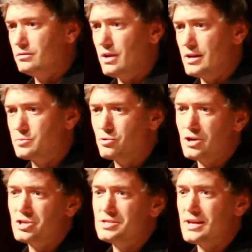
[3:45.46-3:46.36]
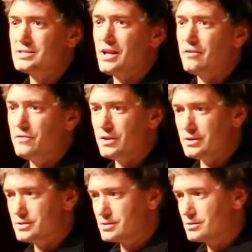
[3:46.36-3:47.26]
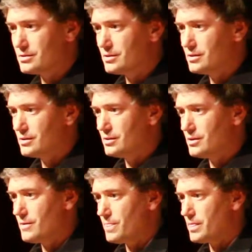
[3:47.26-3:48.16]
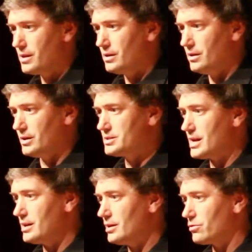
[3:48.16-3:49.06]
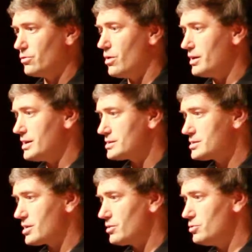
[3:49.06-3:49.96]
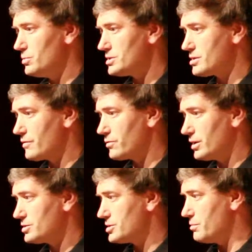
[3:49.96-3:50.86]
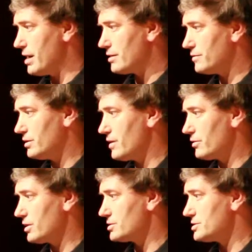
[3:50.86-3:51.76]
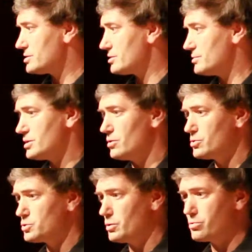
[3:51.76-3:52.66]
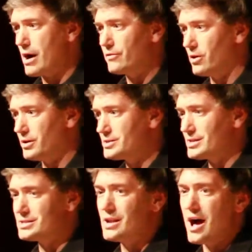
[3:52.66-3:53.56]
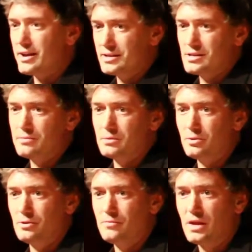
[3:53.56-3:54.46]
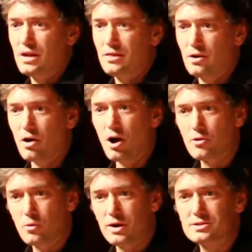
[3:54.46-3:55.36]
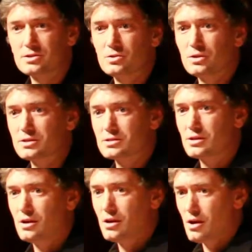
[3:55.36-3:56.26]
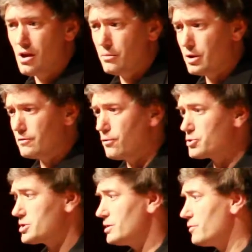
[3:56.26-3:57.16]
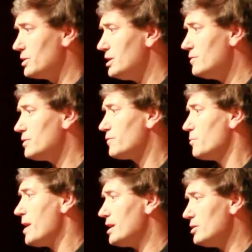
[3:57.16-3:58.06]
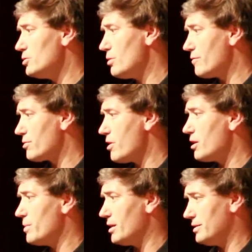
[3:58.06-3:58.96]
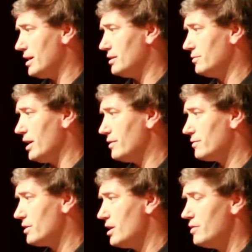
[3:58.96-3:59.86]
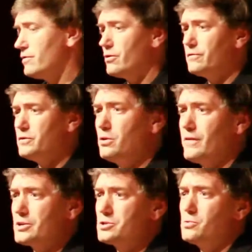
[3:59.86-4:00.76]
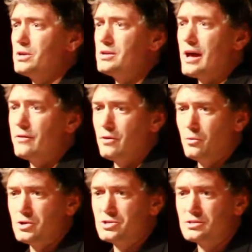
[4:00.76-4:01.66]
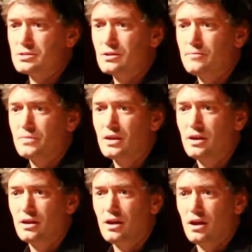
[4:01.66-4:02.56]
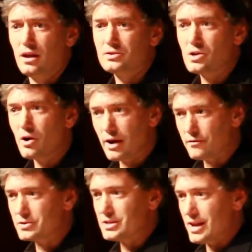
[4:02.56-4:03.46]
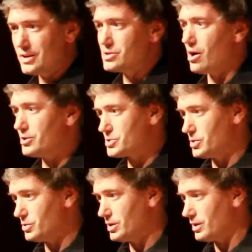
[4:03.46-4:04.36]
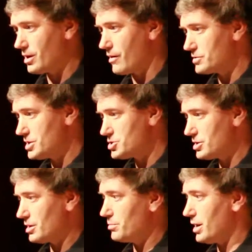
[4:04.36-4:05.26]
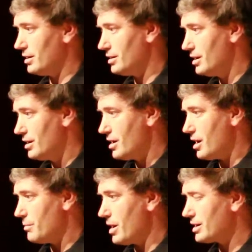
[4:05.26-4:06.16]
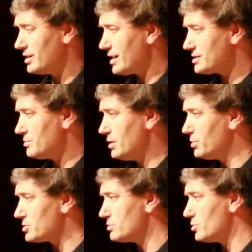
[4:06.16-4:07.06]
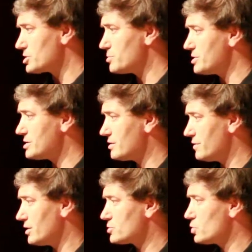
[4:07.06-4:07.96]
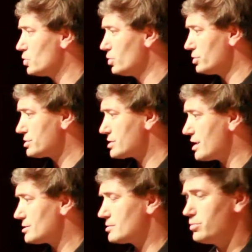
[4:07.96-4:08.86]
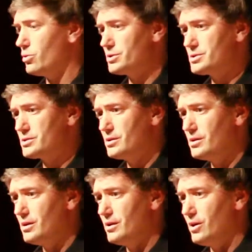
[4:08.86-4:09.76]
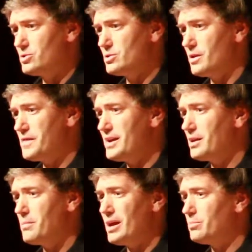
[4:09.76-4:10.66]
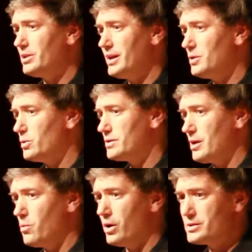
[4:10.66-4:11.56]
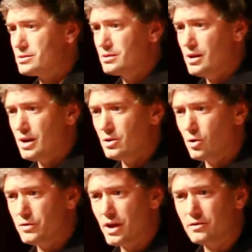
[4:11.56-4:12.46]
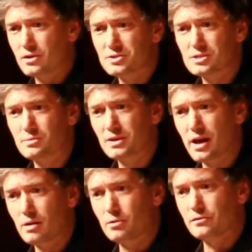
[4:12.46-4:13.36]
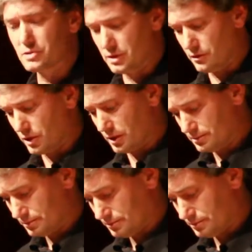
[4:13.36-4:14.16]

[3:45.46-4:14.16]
As precious as life is, extending it through unnecessary human suffering to the benefit of healthcare systems and those who would profit on us is not acceptable. There are other ways to do this. But unfortunately, even for many who have thought about the end of life, very have actually written down their wishes. And so our effort today is also in the Conversation Campaign about connecting people to more specific tools and supports so that they can make plain what they want and hold the healthcare system accountable for delivering it.